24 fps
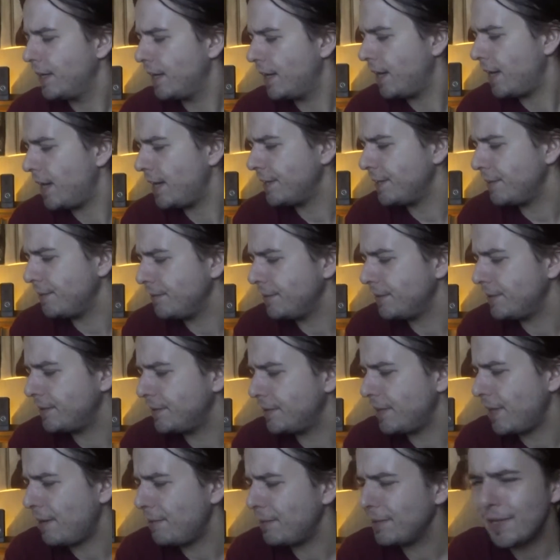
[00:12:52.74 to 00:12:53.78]

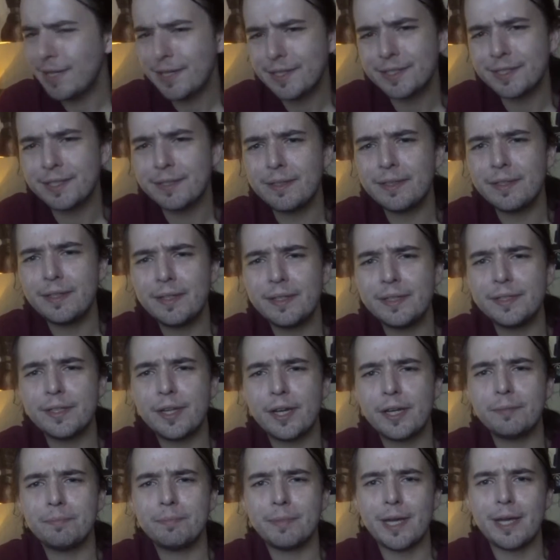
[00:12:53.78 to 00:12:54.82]
I would like some
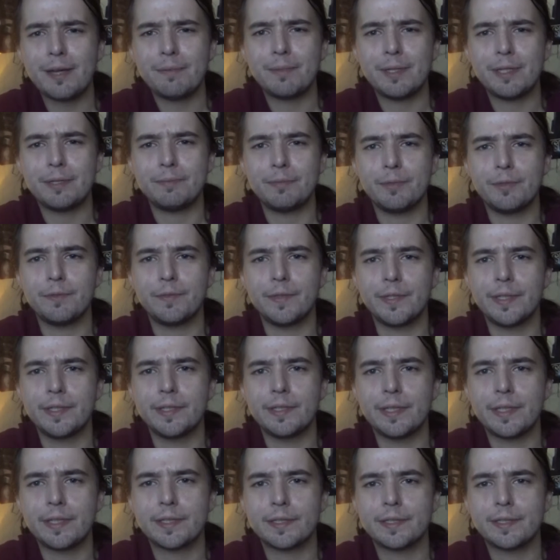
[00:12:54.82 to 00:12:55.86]
non-Batman movie
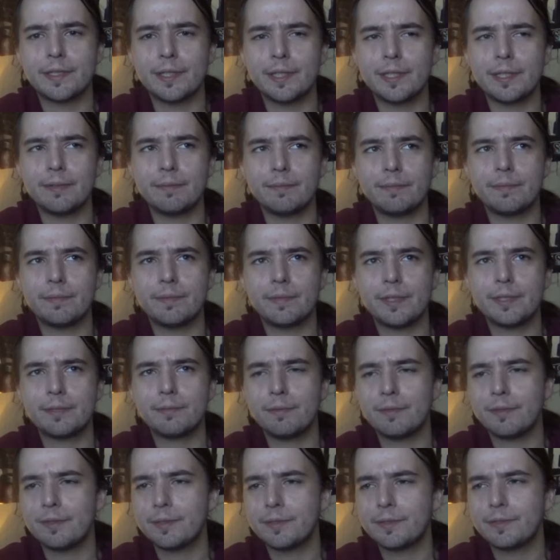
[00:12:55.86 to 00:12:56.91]
next time. That's
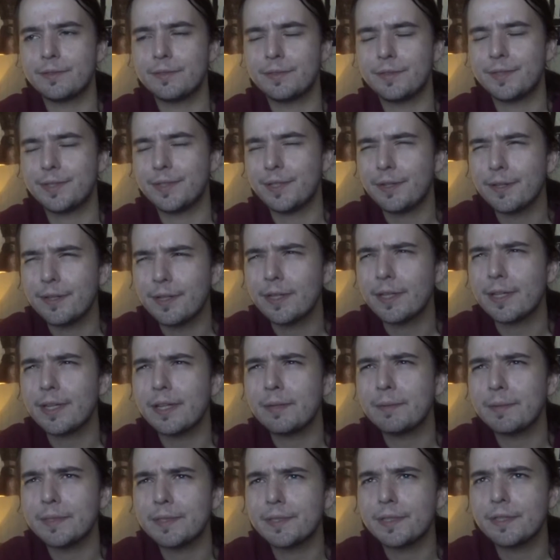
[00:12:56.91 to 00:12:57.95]
what I was, sorry, I got
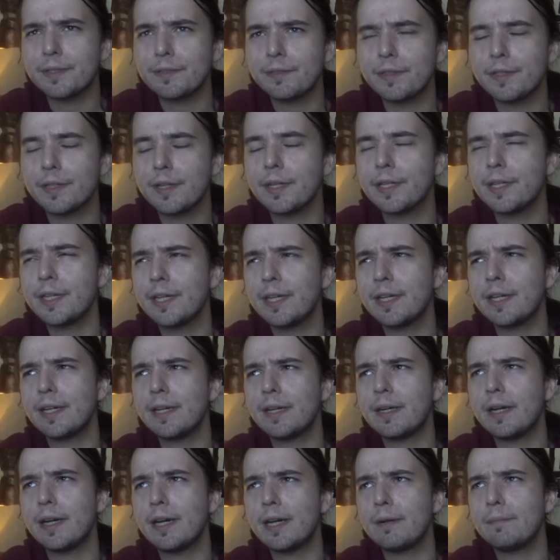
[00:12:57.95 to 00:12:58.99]
a bit sidetracked. Yeah,
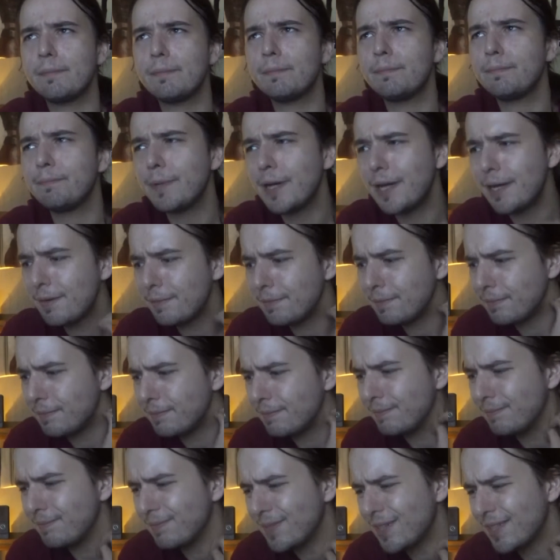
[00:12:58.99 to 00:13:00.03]

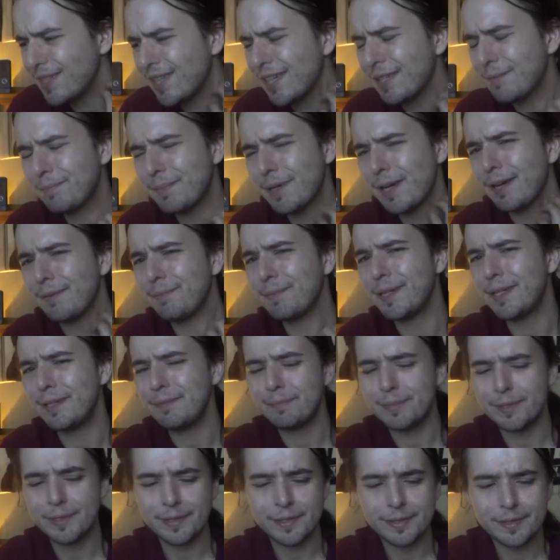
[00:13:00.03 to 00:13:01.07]
I like Batman,
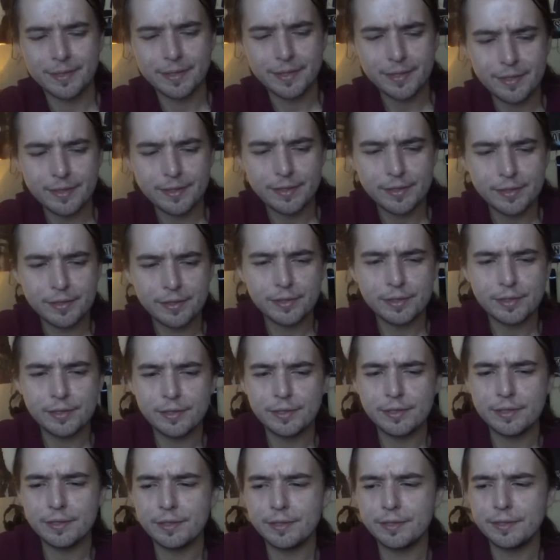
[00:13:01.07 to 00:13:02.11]
but,
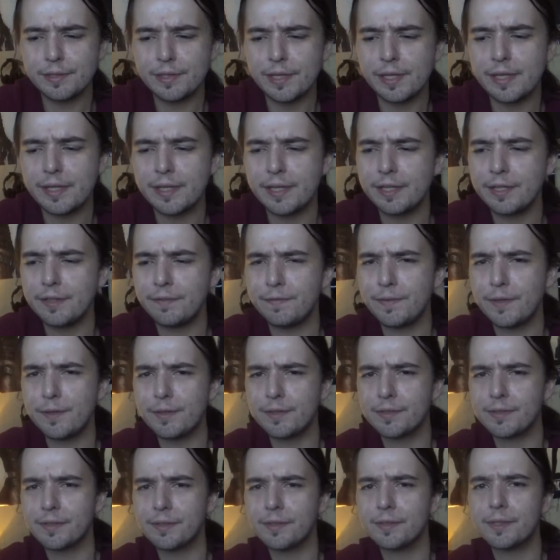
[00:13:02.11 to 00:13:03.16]
they need to
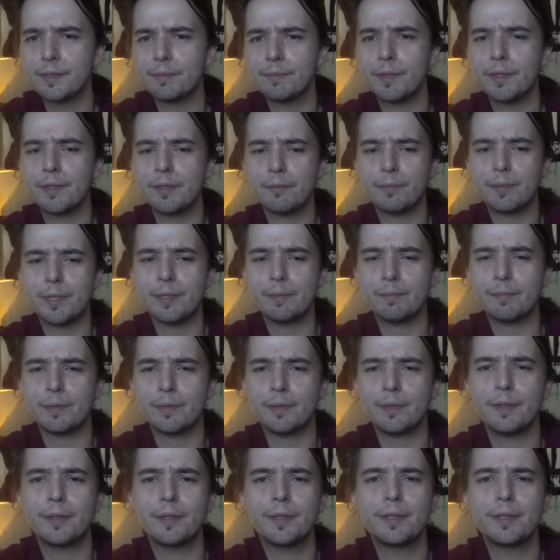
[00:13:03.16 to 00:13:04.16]
focus on some other people.